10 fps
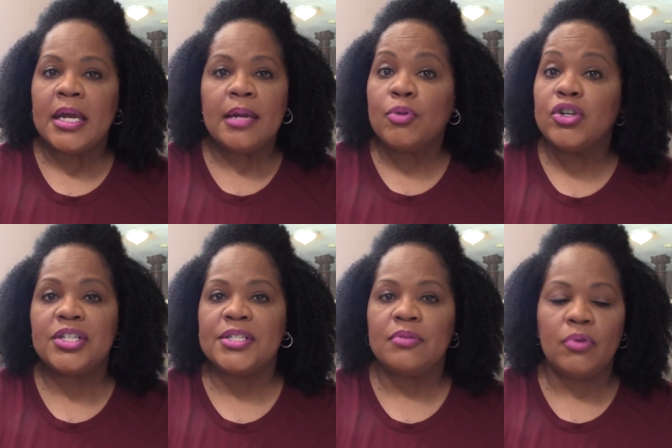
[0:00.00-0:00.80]

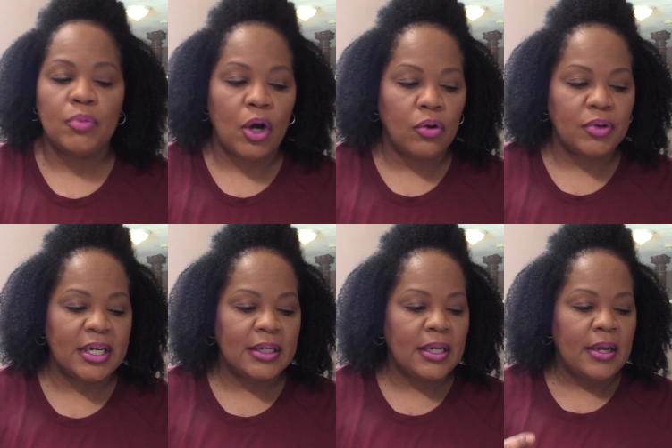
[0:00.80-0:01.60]
emergency room
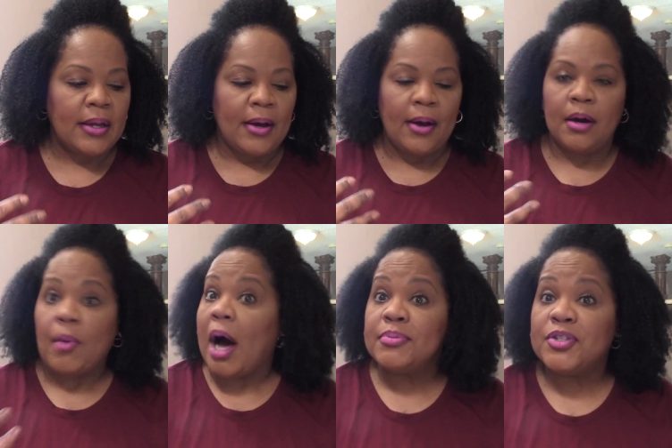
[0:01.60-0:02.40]
coding, um,
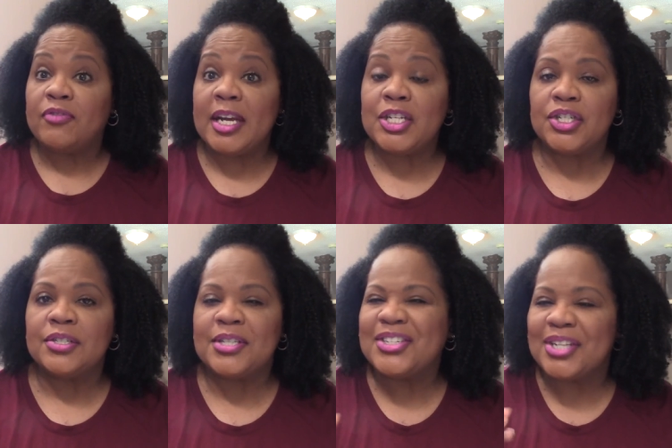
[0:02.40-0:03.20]
observation,
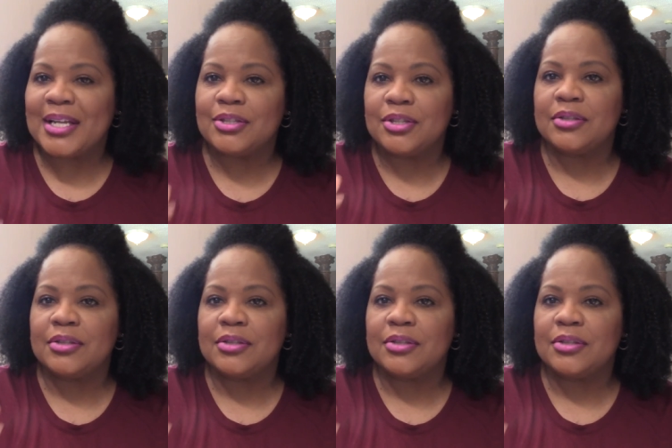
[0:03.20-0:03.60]
such like,